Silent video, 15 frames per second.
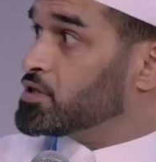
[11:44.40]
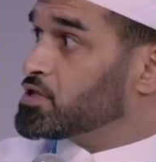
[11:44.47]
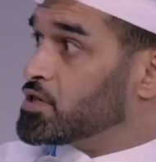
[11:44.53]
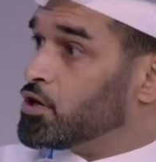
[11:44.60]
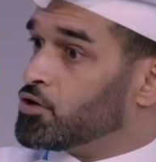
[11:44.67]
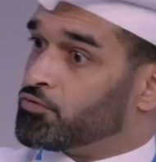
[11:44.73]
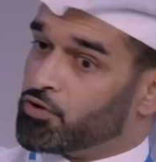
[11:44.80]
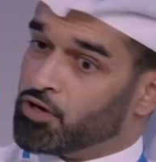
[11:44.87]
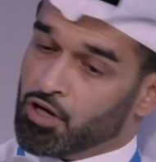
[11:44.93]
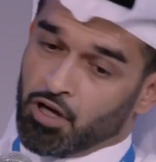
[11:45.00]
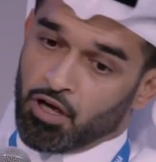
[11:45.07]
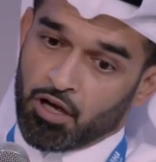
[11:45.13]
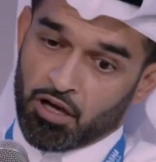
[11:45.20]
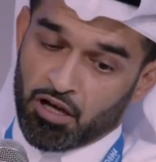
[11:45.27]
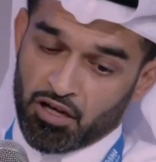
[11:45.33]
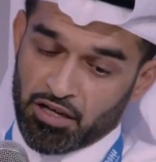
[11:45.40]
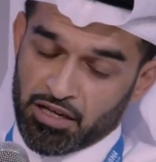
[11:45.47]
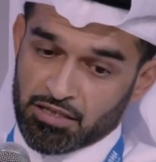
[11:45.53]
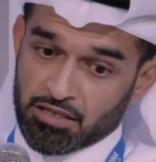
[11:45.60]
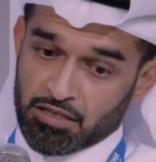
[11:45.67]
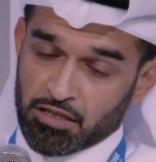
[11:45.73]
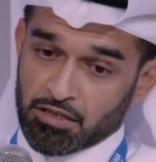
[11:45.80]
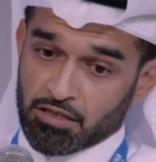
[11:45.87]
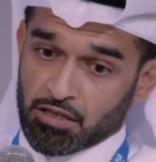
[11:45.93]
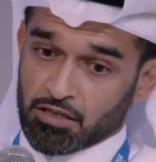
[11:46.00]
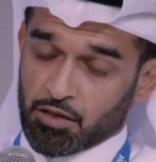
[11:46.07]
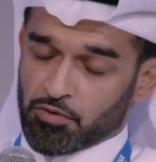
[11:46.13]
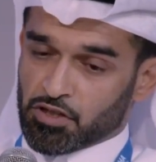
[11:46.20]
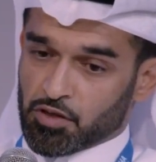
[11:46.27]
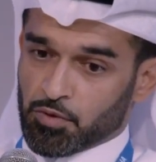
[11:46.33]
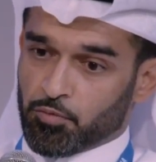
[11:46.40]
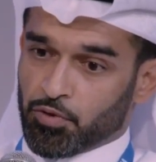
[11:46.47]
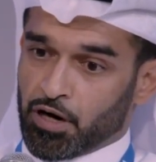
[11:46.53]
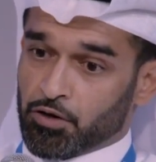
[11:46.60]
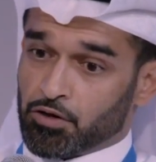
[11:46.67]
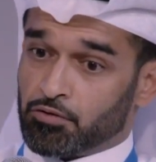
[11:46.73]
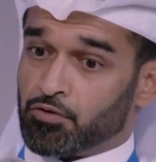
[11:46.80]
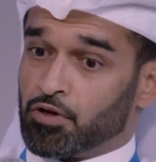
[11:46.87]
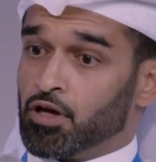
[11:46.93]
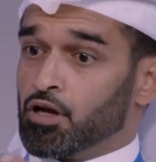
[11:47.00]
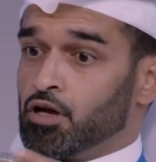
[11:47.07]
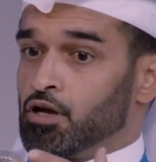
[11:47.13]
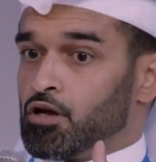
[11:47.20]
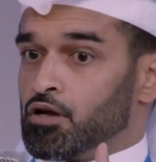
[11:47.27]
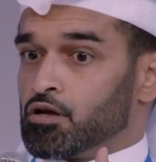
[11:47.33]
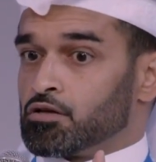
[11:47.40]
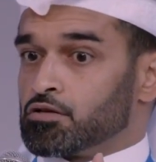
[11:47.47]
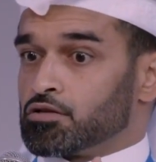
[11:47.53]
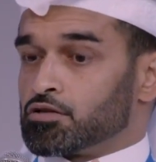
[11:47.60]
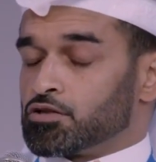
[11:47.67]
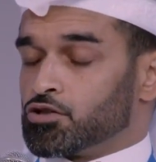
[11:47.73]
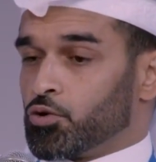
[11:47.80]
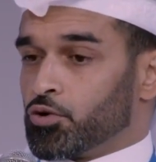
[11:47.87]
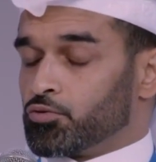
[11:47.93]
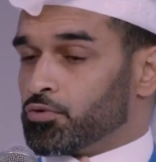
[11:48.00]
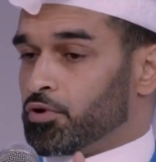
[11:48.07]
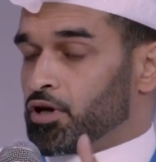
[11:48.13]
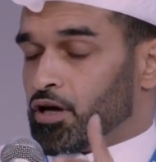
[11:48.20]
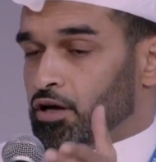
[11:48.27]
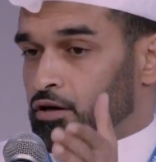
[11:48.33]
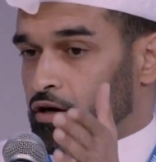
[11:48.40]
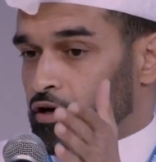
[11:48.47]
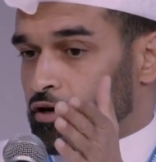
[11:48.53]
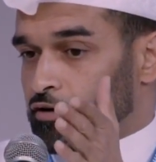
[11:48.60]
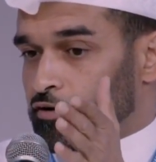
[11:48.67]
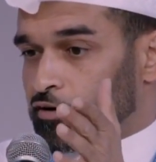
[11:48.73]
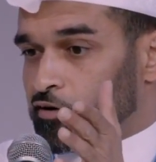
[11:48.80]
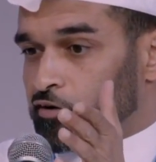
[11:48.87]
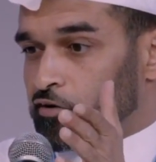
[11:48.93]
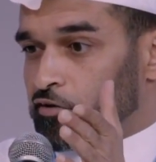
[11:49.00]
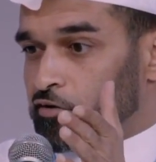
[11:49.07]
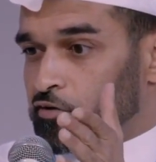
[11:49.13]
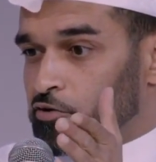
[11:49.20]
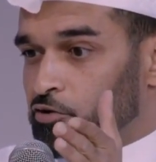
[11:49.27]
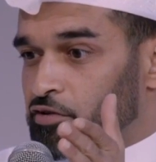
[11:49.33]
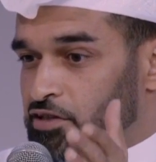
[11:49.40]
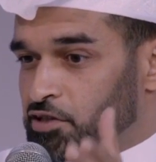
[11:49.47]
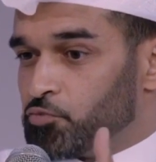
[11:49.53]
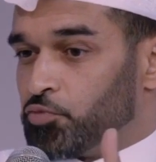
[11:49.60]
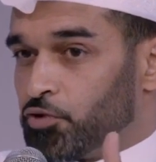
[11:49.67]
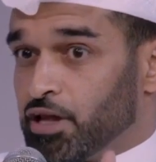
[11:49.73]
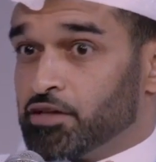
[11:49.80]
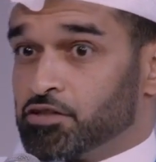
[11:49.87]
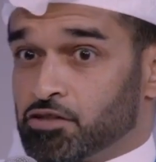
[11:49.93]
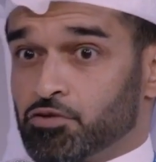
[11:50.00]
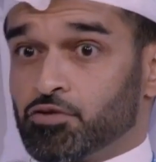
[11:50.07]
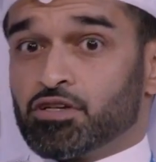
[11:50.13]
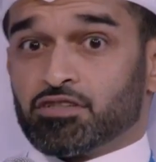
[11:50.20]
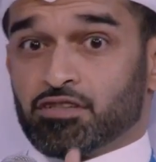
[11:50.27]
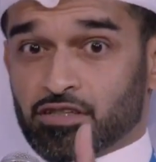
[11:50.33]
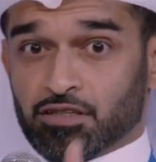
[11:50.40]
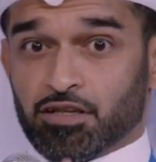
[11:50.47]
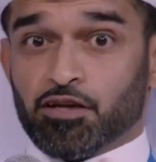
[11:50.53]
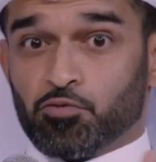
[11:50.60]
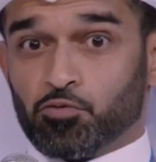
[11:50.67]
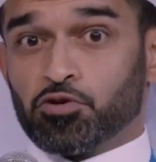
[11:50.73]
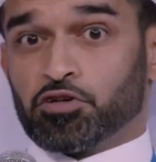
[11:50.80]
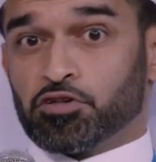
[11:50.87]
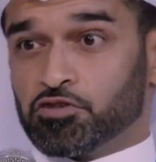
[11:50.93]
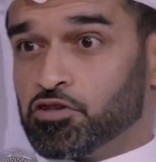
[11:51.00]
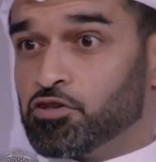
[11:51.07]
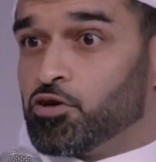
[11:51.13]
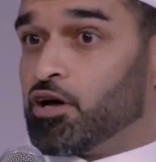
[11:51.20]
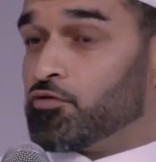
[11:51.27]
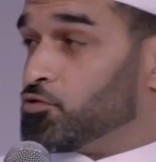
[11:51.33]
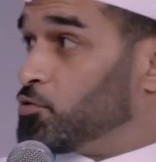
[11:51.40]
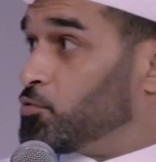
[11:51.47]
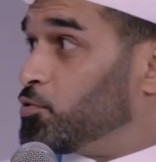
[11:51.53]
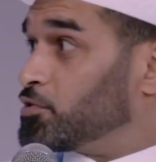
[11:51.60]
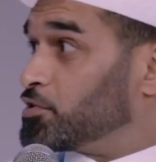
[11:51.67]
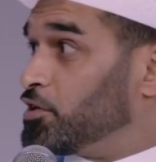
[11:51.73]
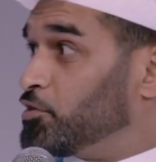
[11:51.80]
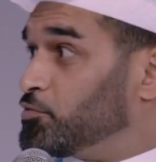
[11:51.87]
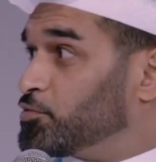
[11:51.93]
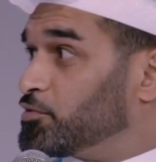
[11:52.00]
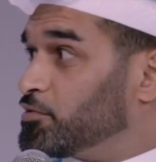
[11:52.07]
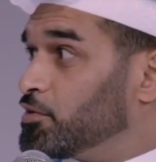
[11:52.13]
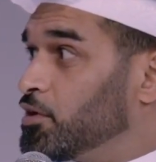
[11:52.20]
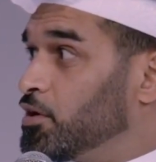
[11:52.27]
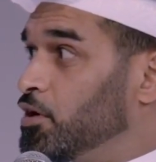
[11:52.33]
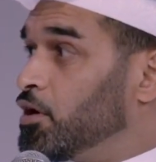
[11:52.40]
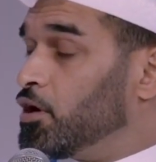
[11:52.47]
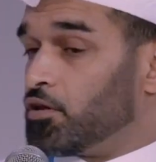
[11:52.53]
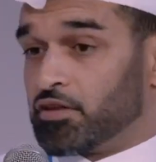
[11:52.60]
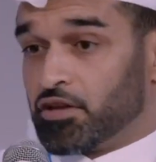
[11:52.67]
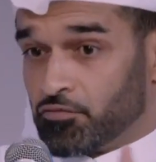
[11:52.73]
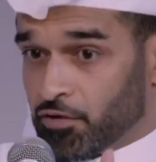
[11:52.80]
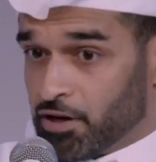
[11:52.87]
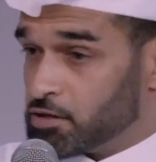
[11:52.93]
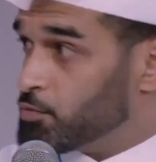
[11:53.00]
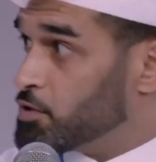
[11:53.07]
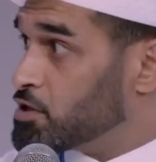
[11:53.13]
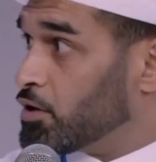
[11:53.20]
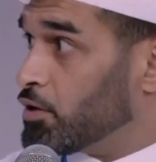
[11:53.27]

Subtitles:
itself is something to be proud of. So, the simple answer is the state will continue after the World Cup. The investments